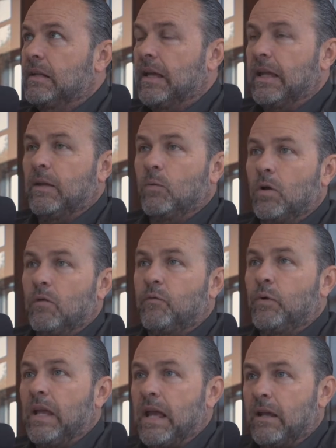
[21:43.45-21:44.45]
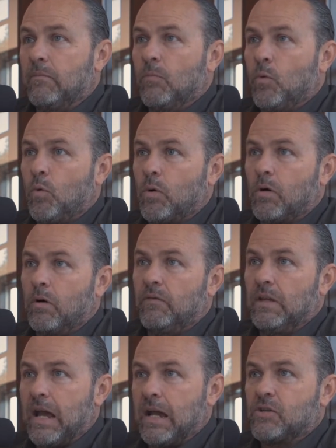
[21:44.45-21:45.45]
hey, what if we had more of
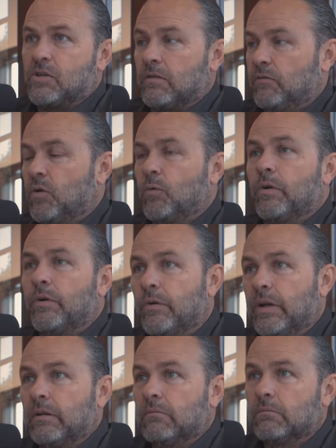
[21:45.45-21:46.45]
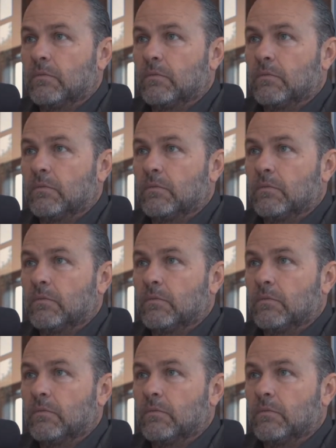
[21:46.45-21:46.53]
the action of what we're doing?